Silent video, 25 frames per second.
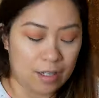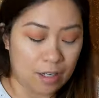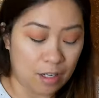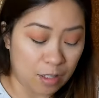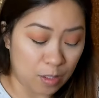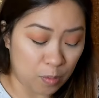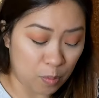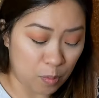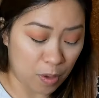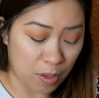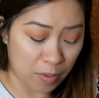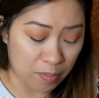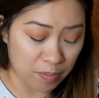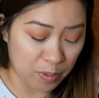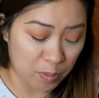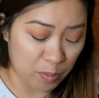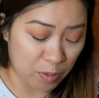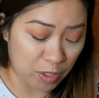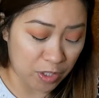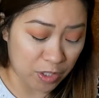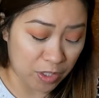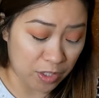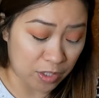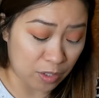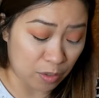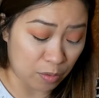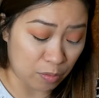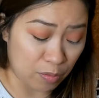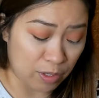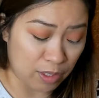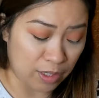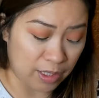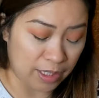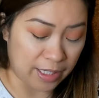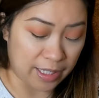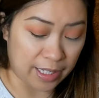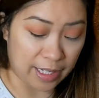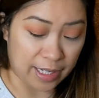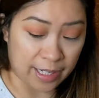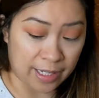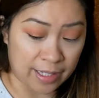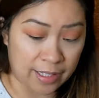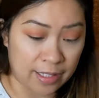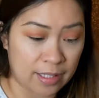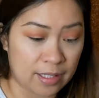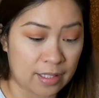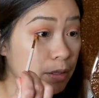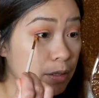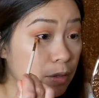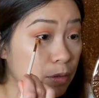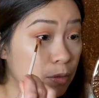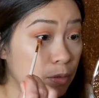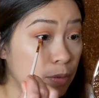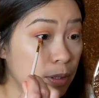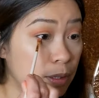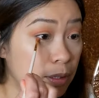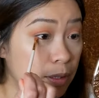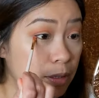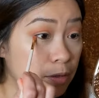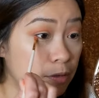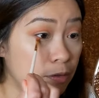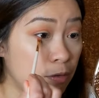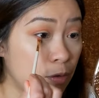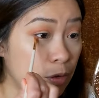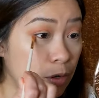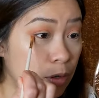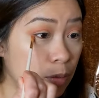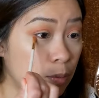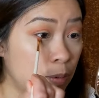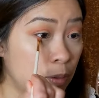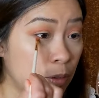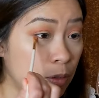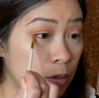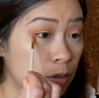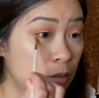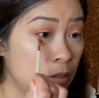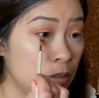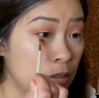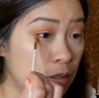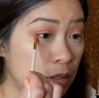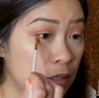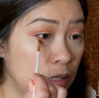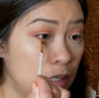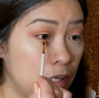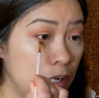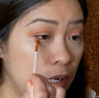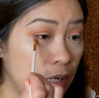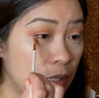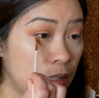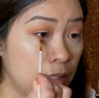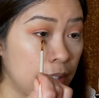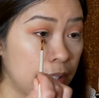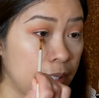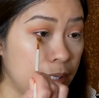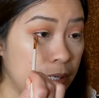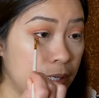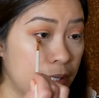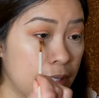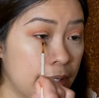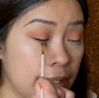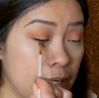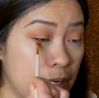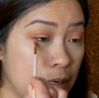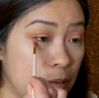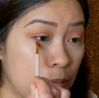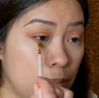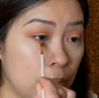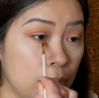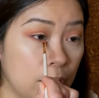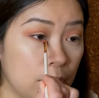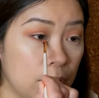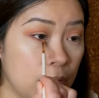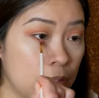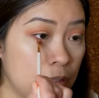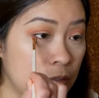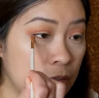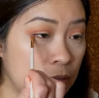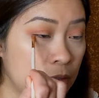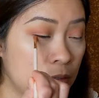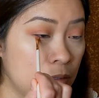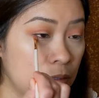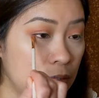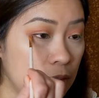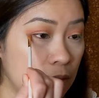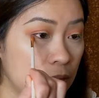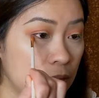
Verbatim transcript: ColourPop's brushes are really nice. It's really affordable. I'll link it down below.